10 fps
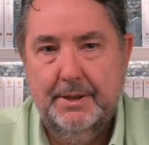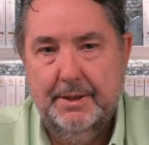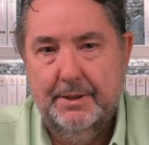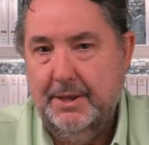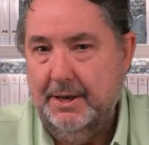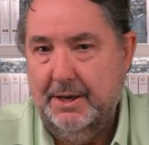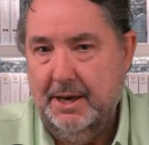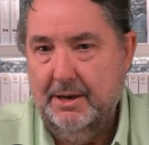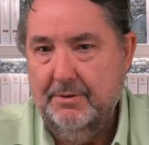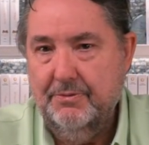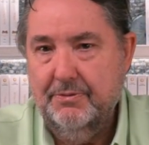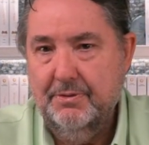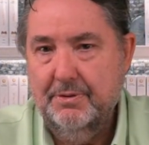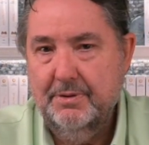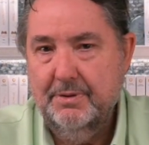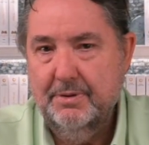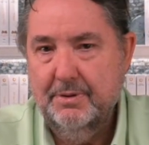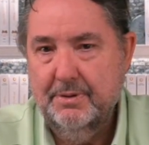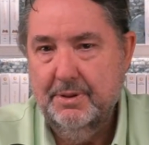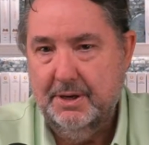They gave
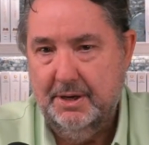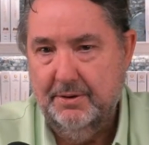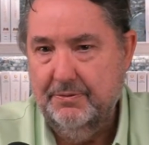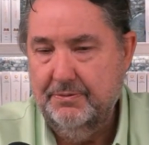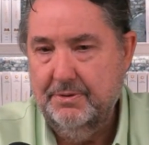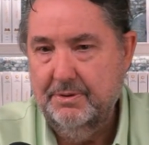the gift.